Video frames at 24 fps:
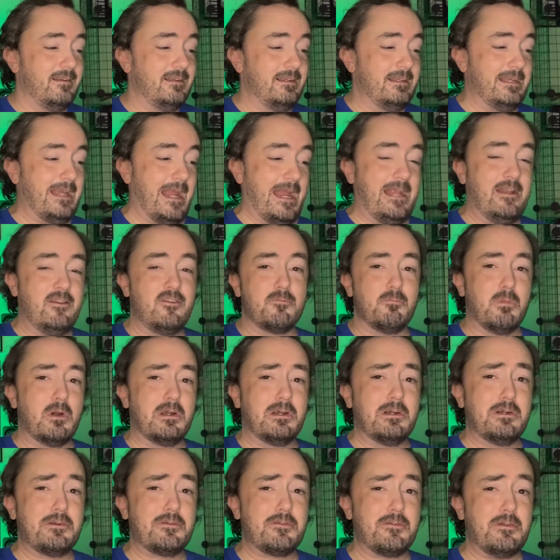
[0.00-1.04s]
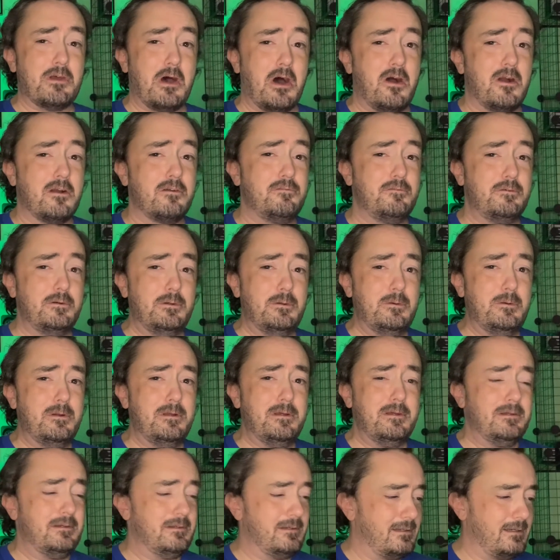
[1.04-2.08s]
Gainsburger's dog food.
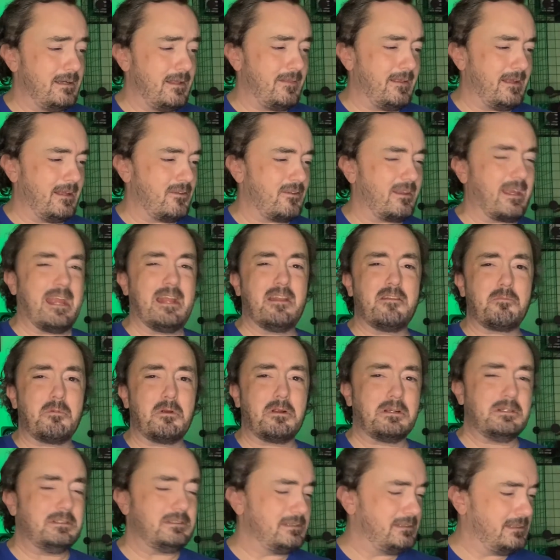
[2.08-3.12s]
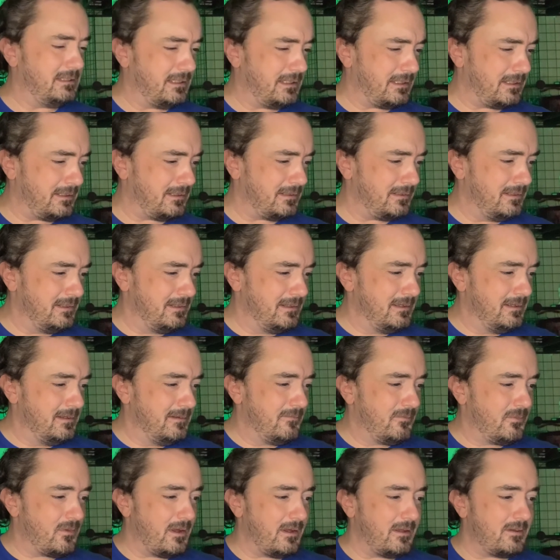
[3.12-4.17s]
I think it's Gainsburger's.
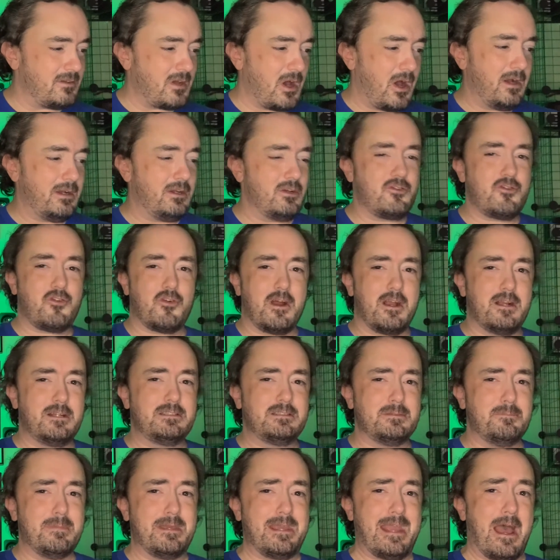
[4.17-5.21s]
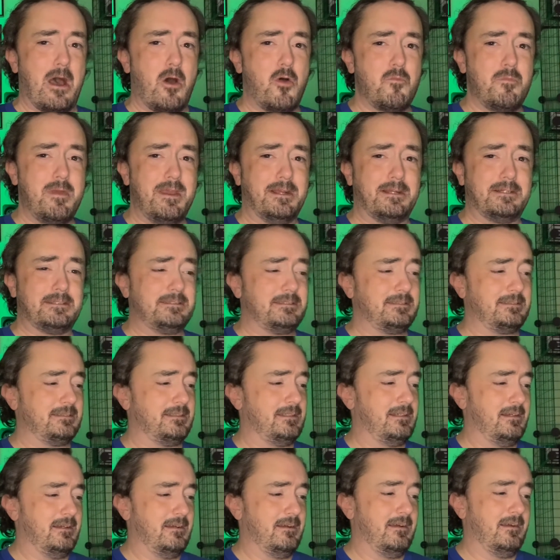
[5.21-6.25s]
Tonka Trucks, Meow Mix,
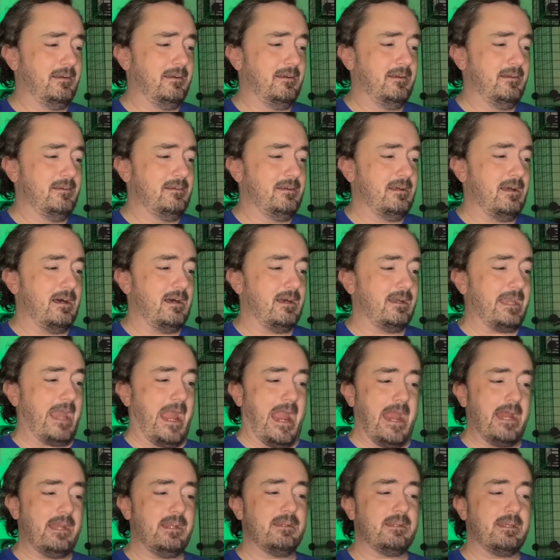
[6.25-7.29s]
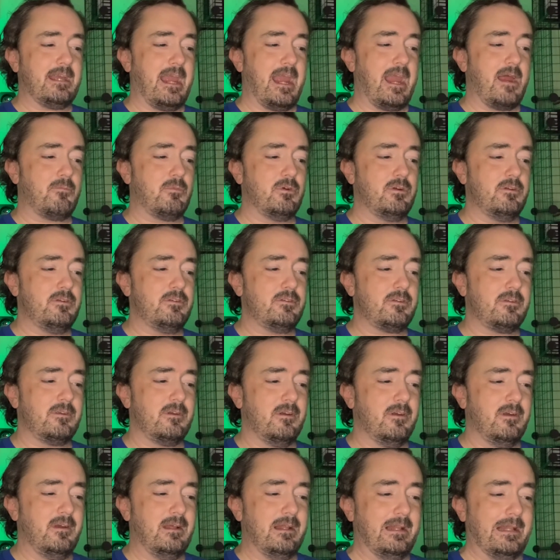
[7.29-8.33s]
Canon cameras,
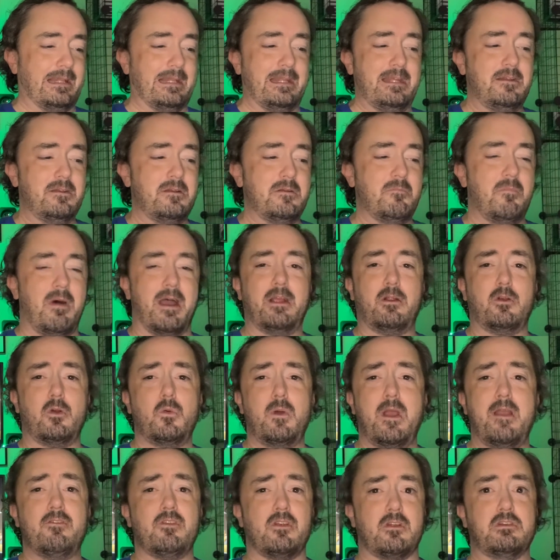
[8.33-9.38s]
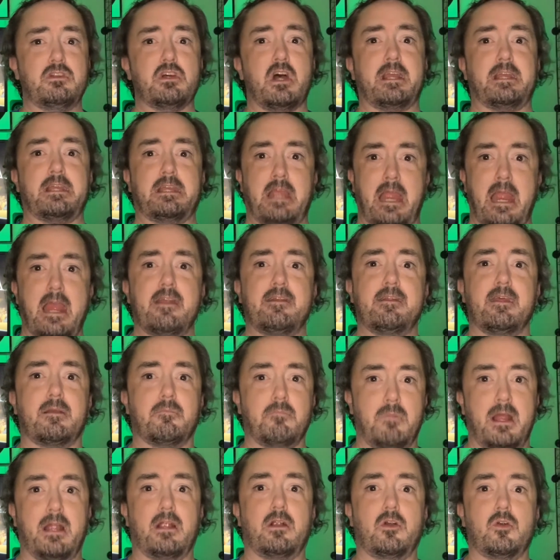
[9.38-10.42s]
Litton microwaves, a gigantic
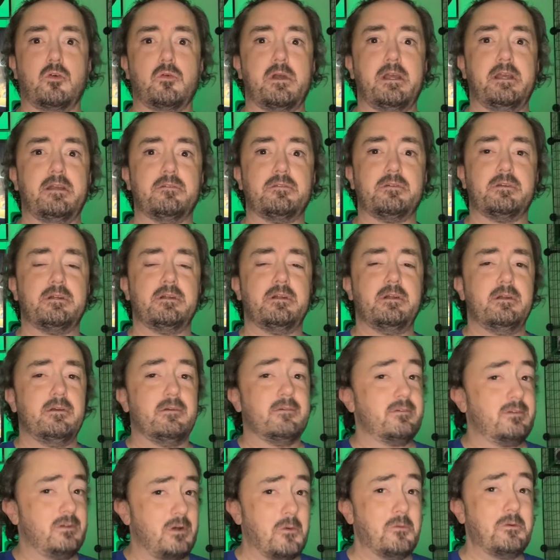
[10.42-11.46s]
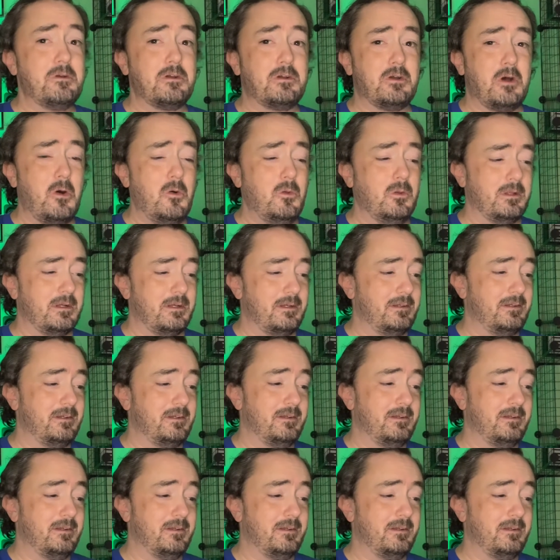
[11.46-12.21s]
microwave, Coca-Cola,